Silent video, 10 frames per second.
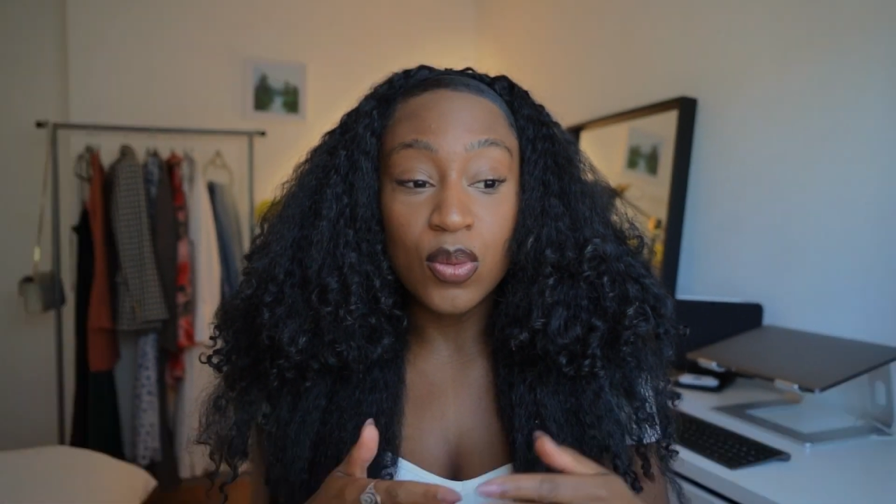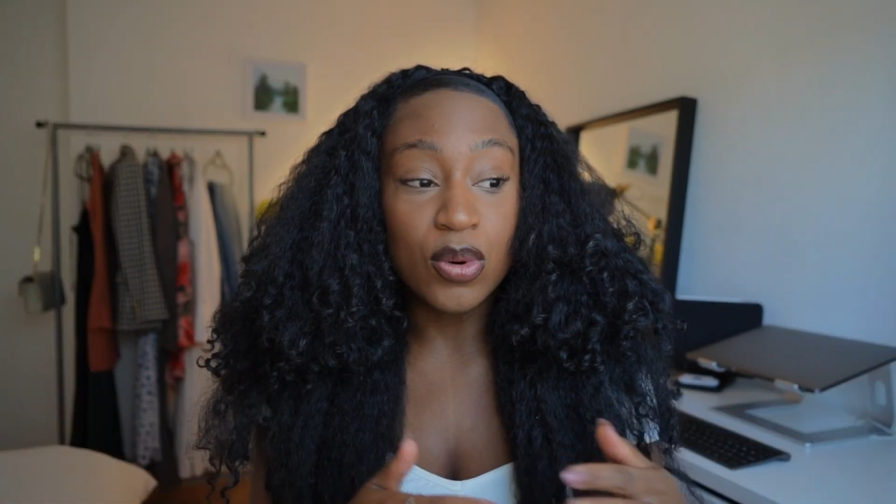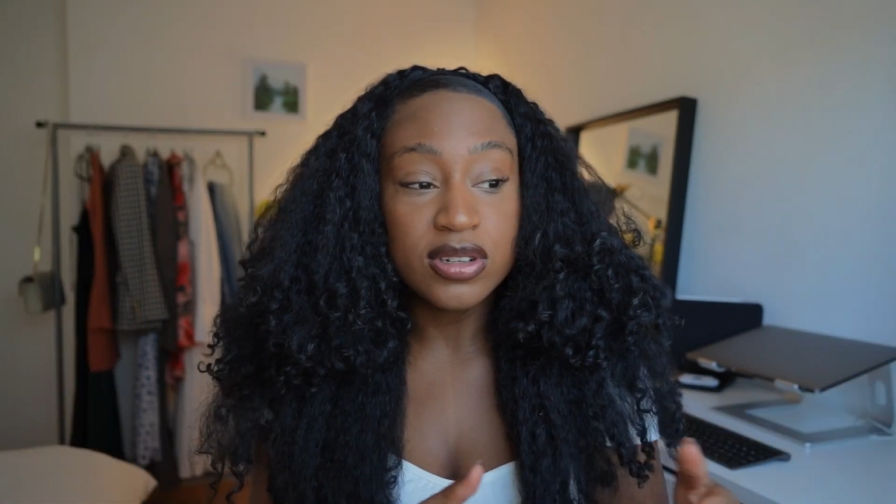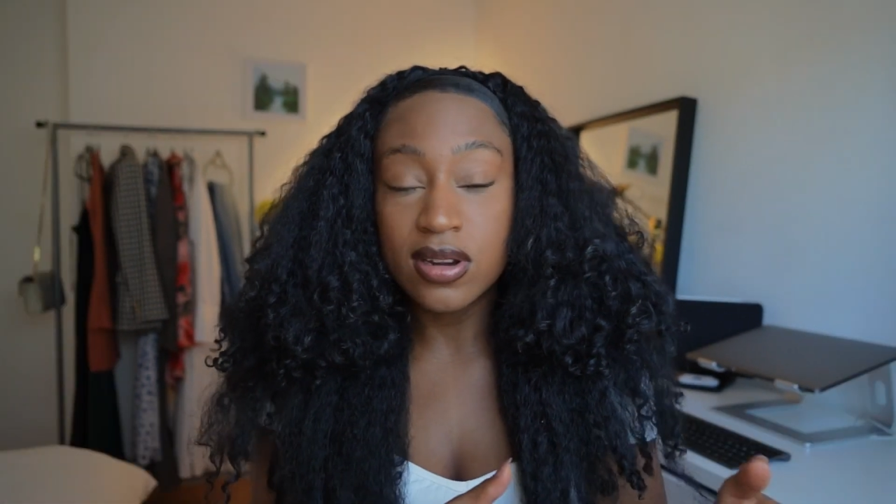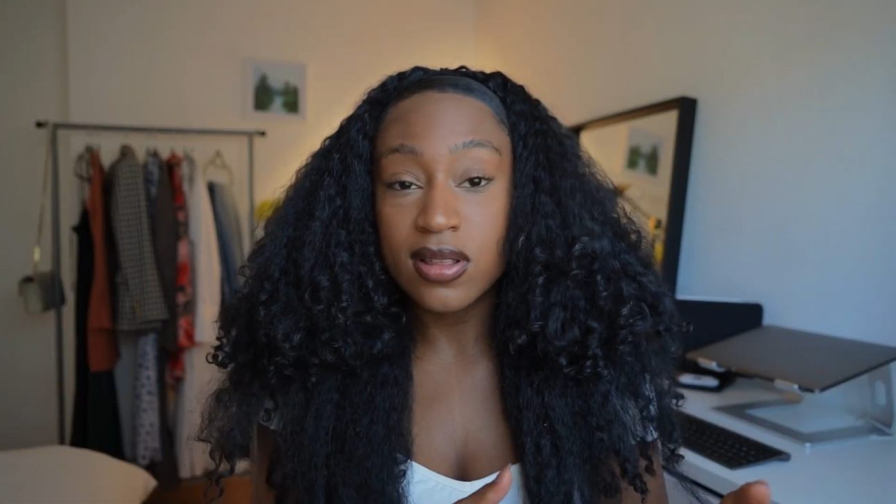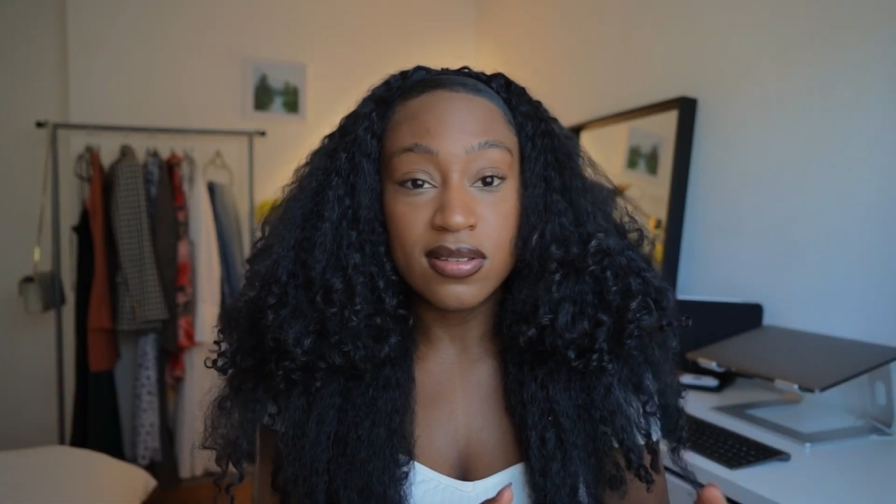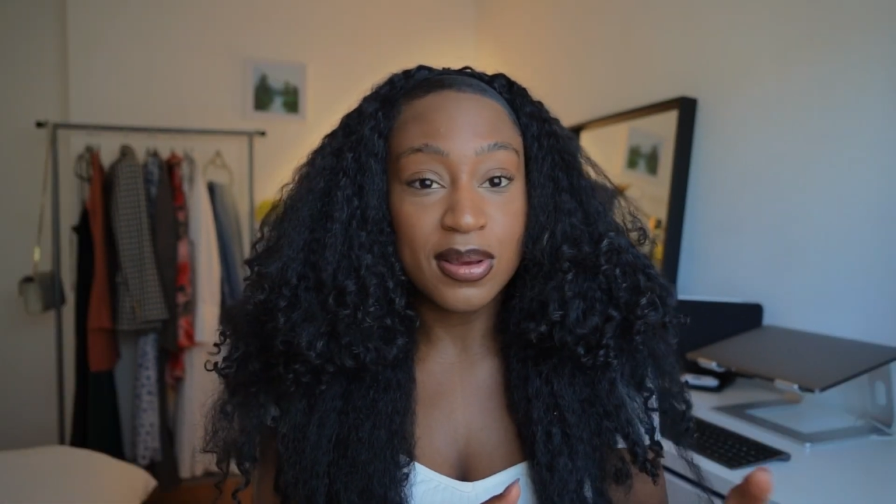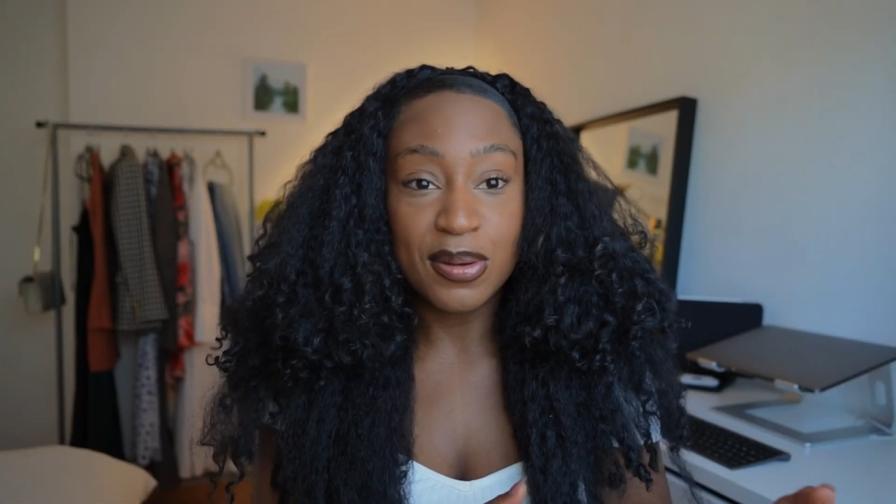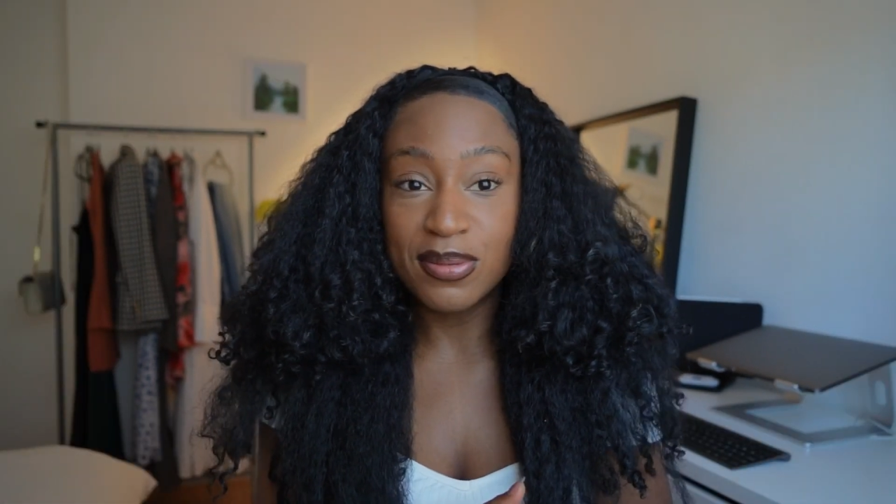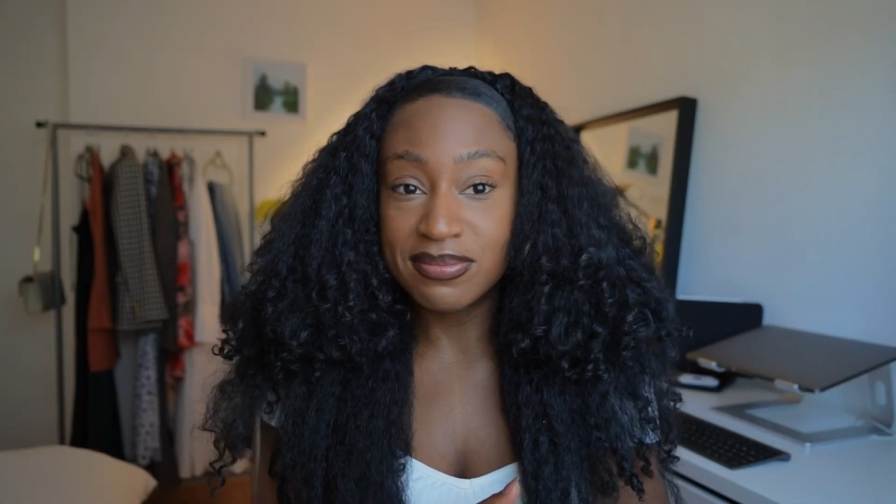what on earth is
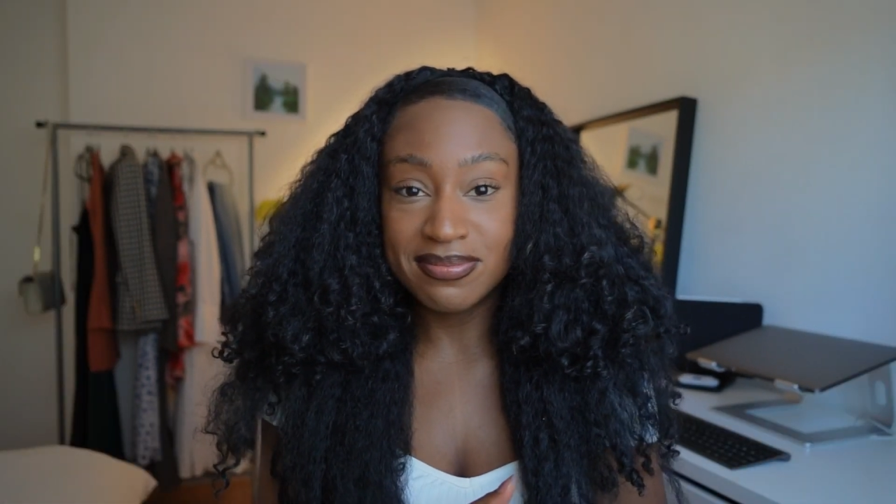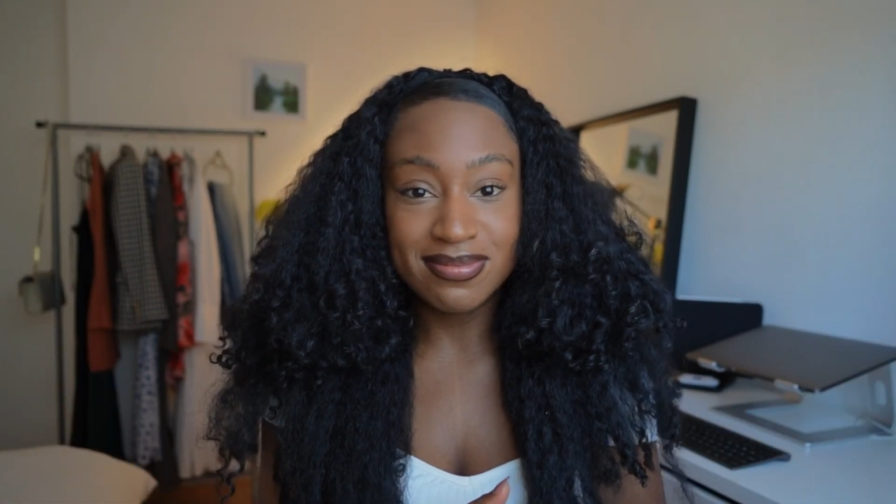going on?